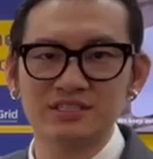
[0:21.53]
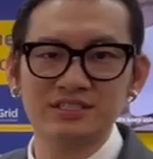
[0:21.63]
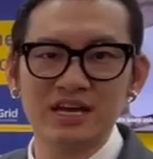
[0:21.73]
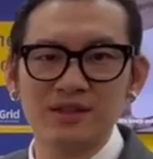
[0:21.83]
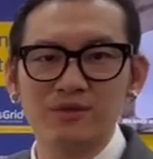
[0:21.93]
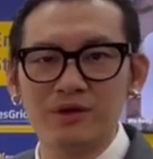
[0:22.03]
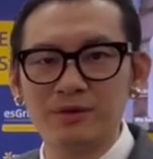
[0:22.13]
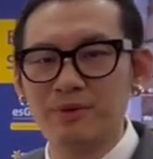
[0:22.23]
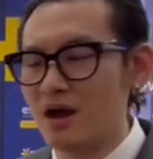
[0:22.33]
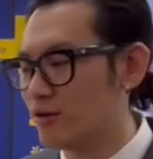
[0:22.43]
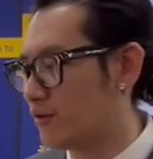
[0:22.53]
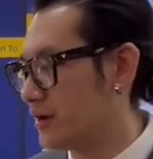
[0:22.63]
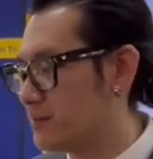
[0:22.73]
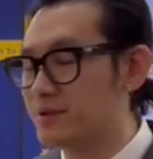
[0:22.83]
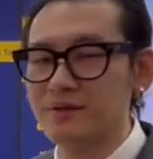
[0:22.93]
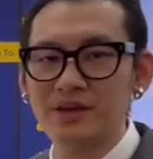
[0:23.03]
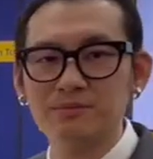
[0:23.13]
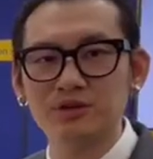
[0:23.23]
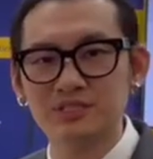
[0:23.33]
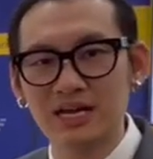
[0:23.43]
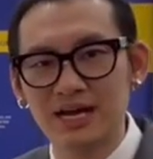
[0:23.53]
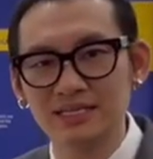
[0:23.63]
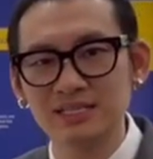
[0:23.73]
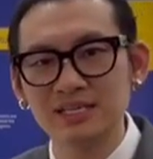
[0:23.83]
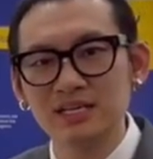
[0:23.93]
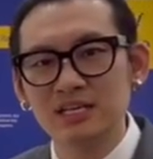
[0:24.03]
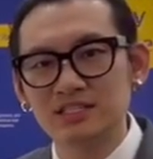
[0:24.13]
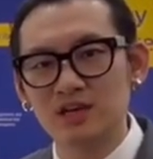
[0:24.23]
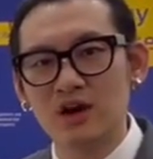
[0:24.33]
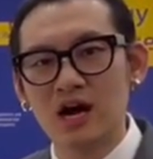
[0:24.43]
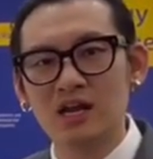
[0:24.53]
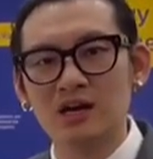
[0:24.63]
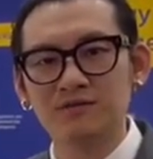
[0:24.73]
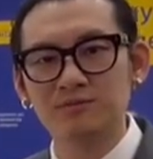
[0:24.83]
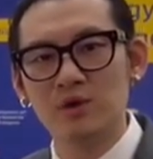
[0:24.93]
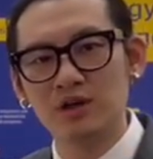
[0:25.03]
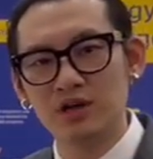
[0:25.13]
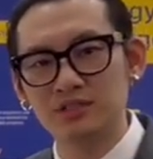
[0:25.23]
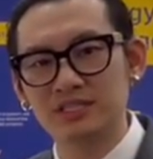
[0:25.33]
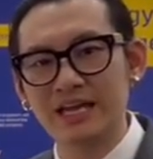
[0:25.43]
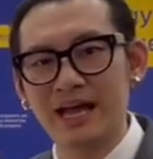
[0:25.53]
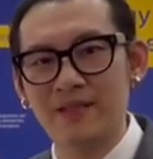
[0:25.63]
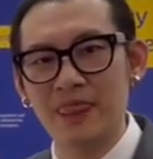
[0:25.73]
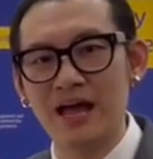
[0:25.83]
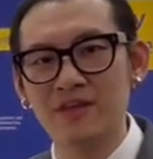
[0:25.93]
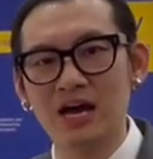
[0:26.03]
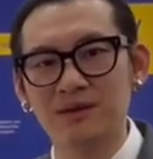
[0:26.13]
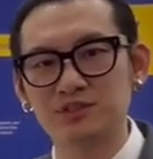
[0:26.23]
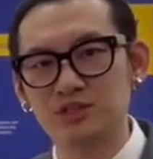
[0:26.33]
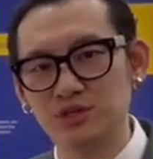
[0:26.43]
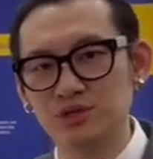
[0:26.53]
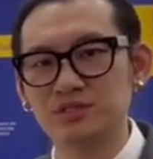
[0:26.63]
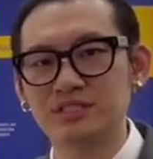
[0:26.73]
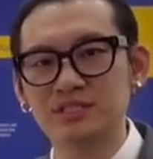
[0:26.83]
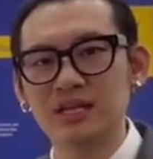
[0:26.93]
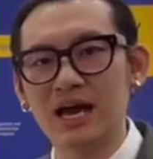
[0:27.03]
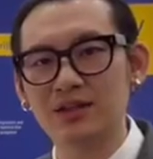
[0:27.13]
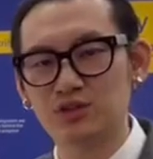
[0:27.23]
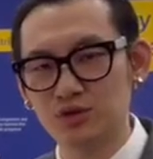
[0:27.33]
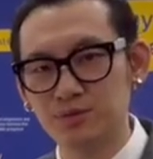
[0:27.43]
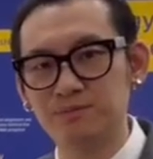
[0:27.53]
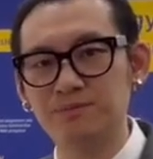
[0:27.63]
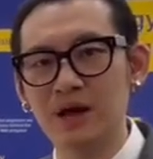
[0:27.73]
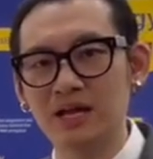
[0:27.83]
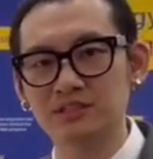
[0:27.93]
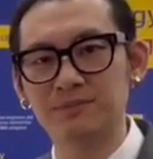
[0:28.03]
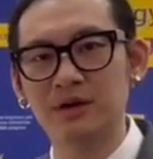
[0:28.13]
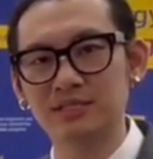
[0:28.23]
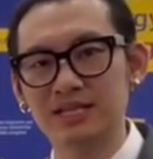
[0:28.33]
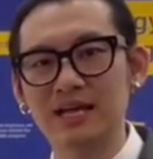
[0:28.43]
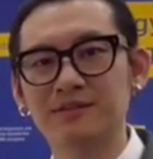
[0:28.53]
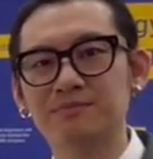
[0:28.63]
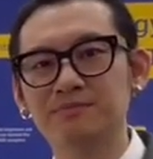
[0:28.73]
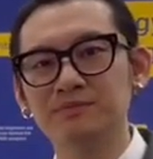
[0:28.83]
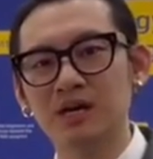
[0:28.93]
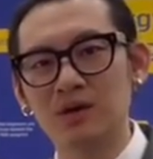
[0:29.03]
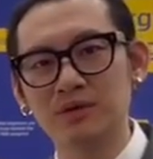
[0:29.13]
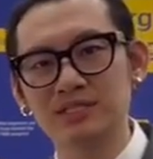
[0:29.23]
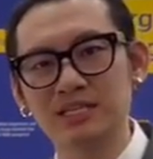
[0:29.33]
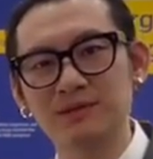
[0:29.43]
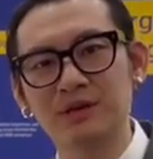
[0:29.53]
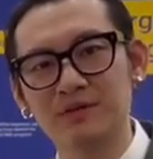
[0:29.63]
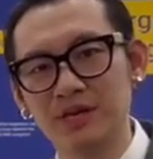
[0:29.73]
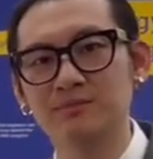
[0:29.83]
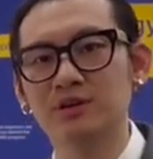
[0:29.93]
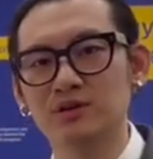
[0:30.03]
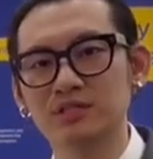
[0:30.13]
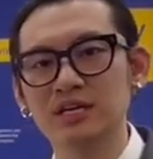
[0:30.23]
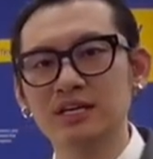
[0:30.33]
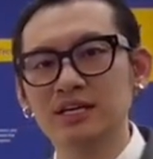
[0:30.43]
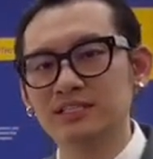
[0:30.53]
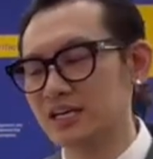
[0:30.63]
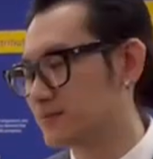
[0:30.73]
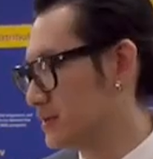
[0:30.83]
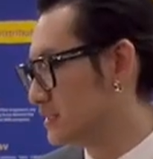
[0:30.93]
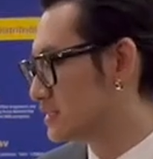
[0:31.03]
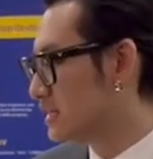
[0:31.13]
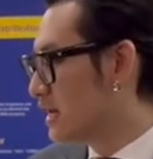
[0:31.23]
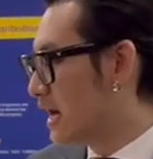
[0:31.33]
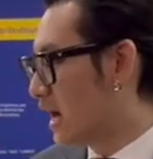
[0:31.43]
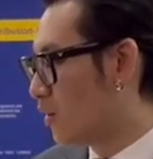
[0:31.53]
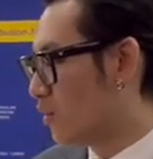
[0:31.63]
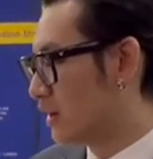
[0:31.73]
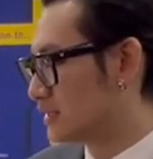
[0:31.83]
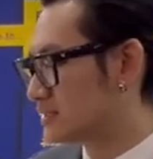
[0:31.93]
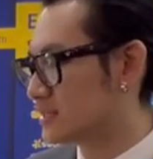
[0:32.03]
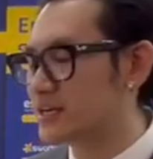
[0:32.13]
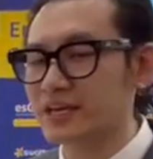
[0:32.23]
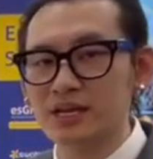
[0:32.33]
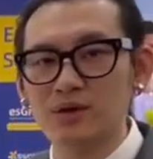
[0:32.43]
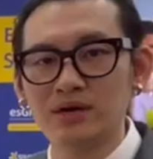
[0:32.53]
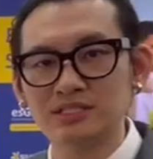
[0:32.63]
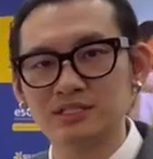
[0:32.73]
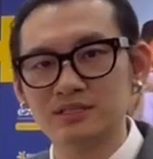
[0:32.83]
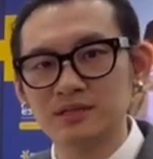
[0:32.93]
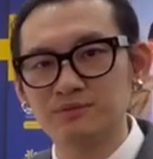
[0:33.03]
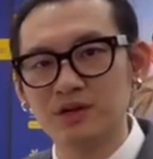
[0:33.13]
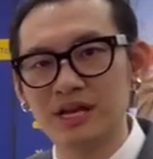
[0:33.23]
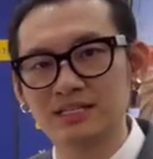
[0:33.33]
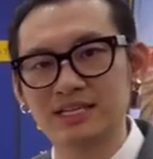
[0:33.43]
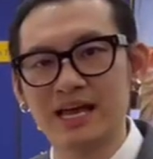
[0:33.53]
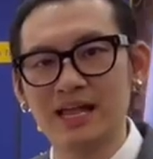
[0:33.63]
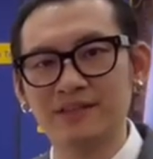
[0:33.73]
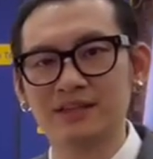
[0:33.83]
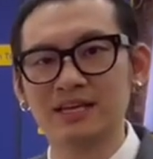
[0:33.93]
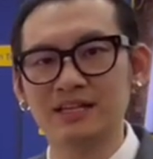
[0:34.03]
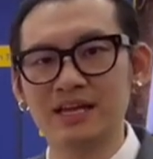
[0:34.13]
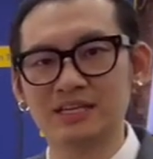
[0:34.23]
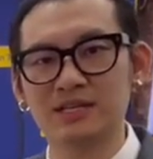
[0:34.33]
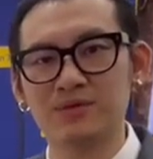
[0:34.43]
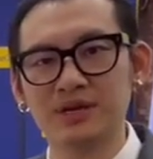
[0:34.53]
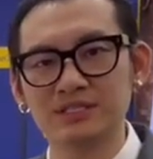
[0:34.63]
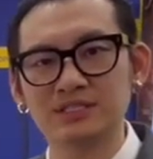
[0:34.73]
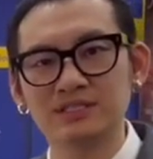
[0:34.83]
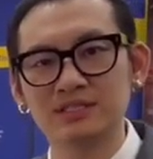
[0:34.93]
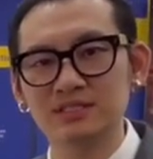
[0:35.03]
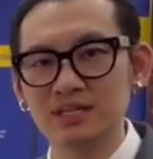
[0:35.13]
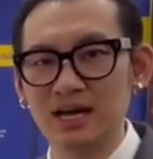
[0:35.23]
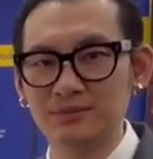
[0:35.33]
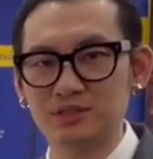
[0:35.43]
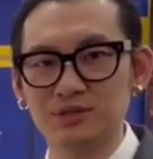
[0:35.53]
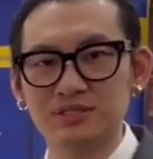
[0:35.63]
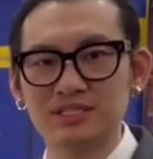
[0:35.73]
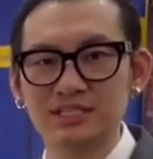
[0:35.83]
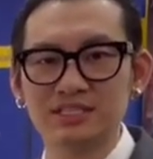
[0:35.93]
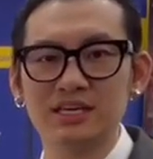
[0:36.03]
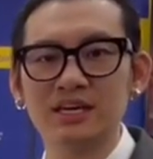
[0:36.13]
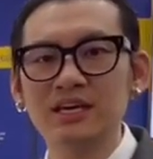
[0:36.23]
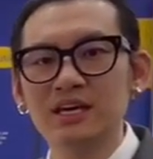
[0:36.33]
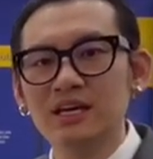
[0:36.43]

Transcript: designed very powerful in PV input side. So all of models can handle up to 200% oversizing PV input. That means our 30 kilowatts product can connect with up to 60